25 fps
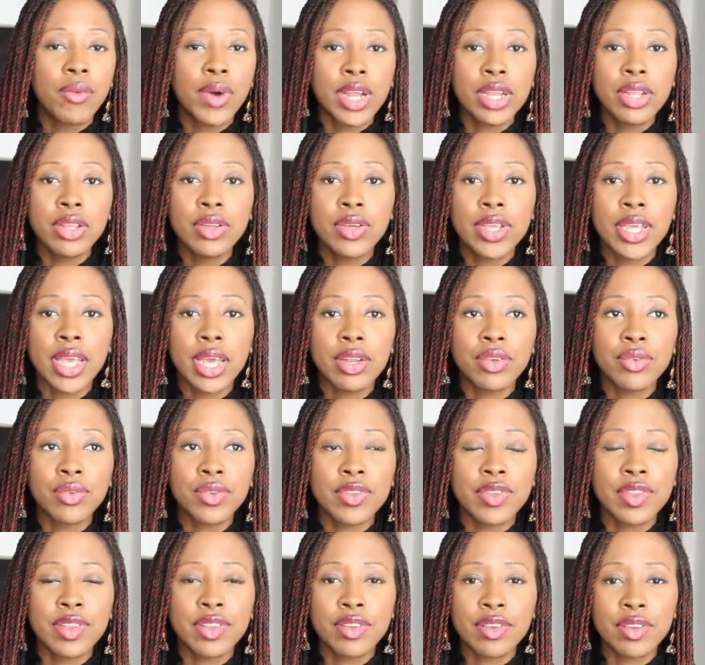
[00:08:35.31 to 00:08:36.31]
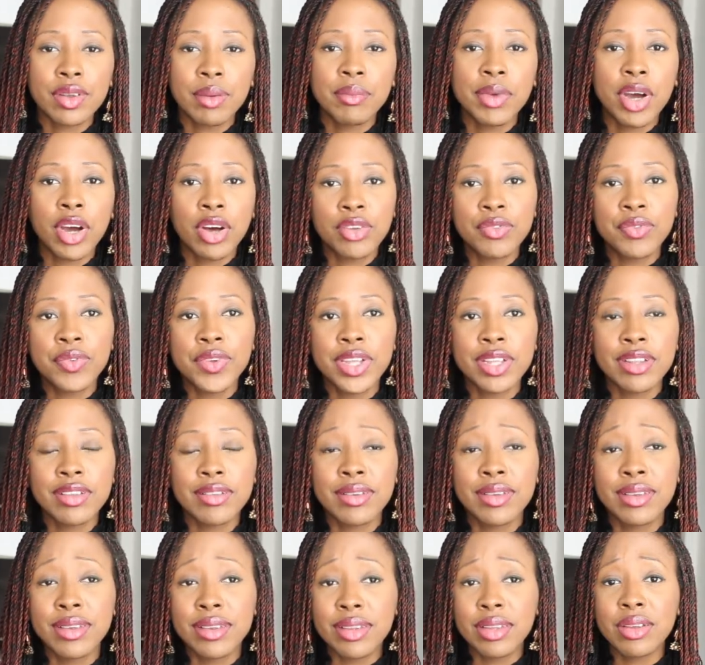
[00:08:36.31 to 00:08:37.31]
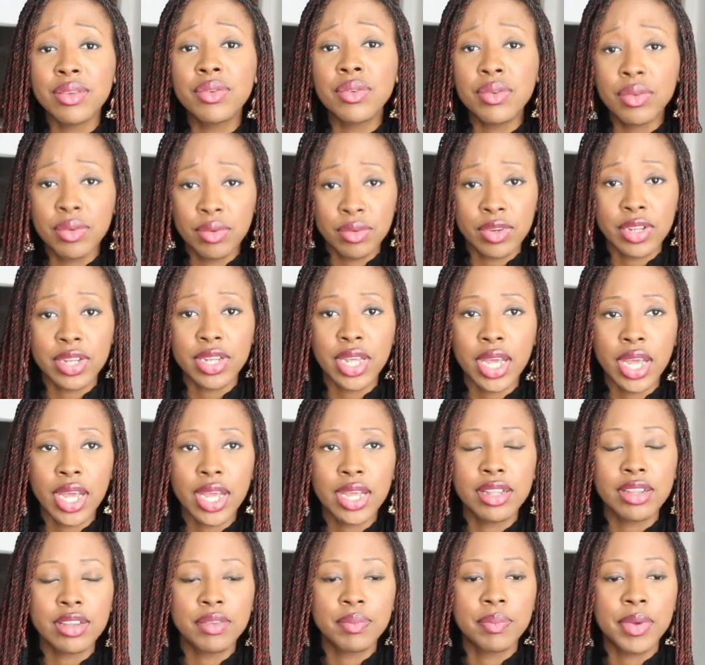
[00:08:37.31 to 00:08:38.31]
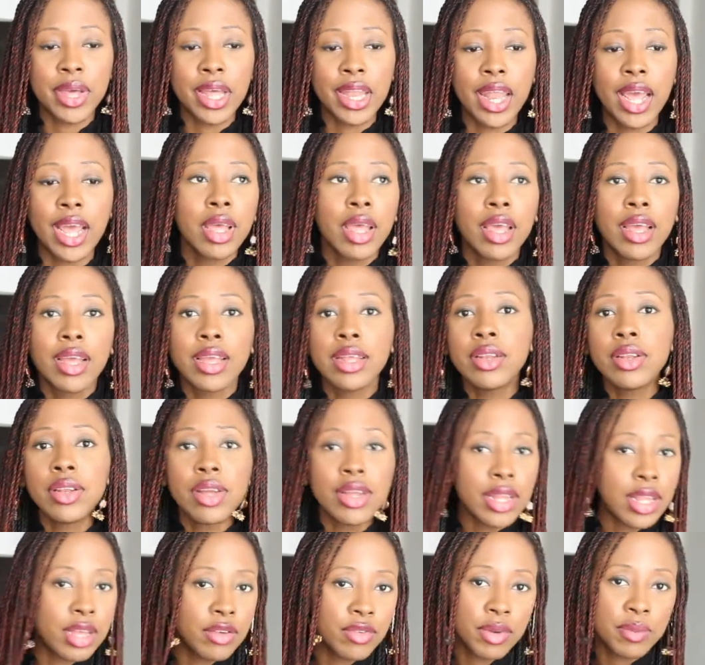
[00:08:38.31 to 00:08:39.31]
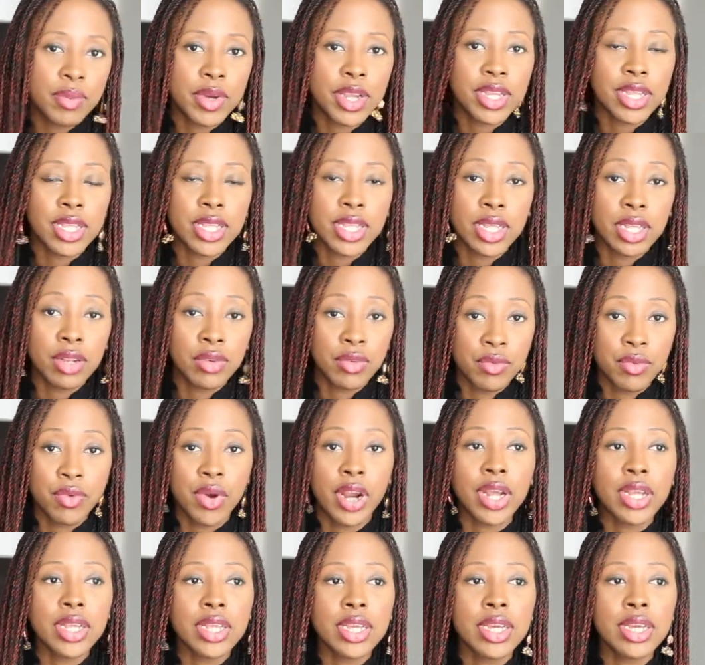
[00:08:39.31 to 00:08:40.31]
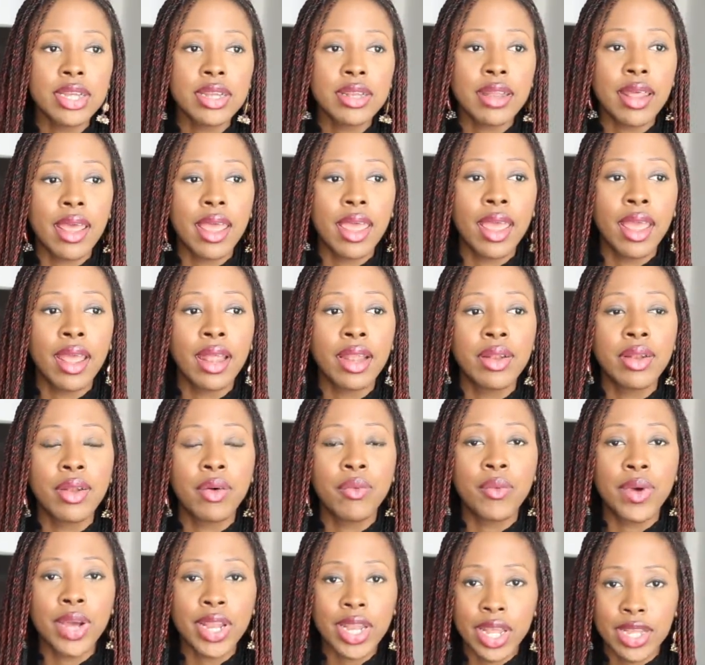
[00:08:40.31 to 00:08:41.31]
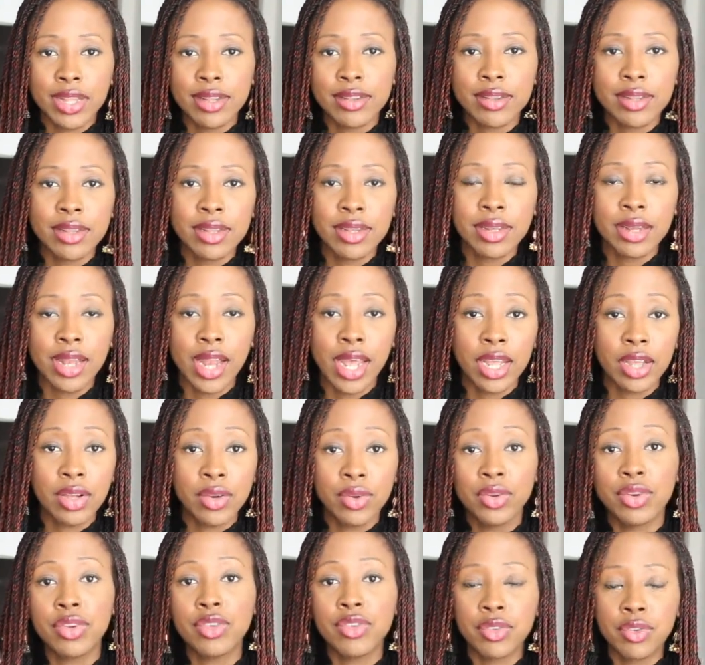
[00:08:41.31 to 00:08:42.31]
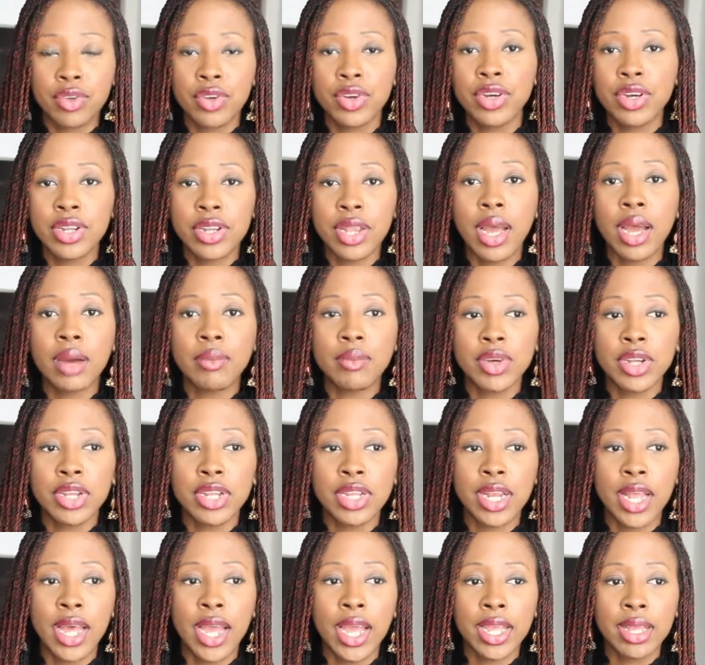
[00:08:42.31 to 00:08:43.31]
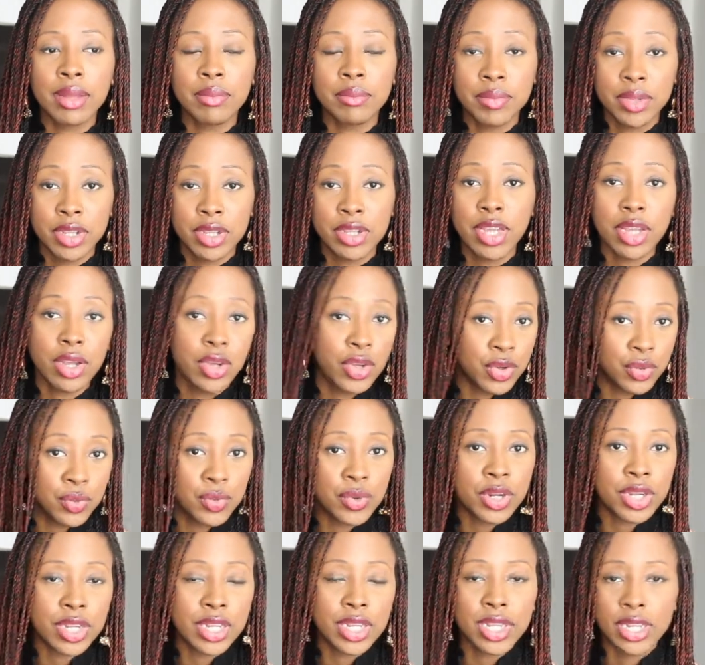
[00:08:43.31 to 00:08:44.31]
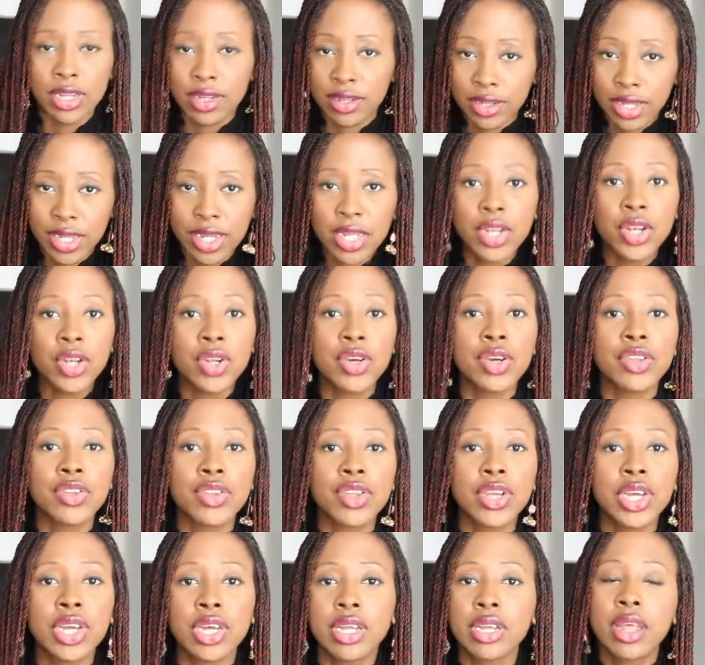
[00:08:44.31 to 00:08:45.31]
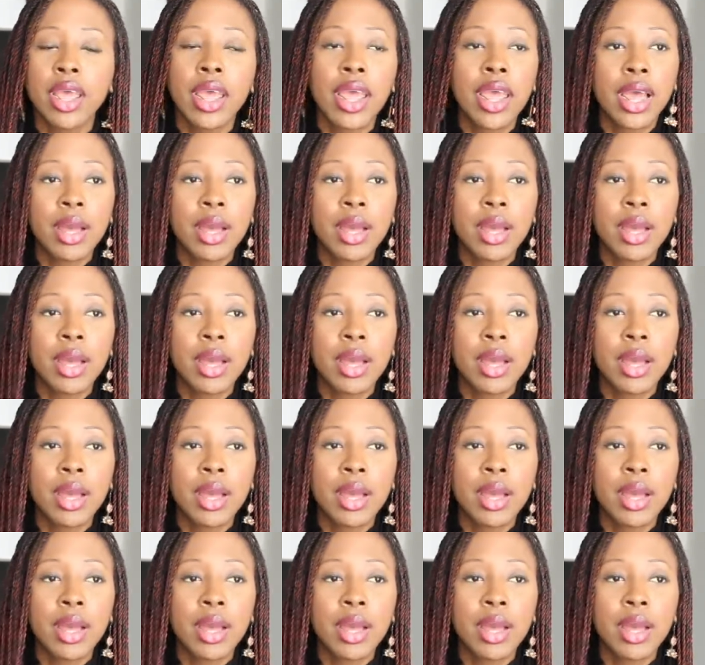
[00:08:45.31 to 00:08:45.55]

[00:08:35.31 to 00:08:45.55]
when you get to see some outfits, they do look nice but I not everybody can rock it and when I see it like looks good I'm gonna like be, agree on it it looks good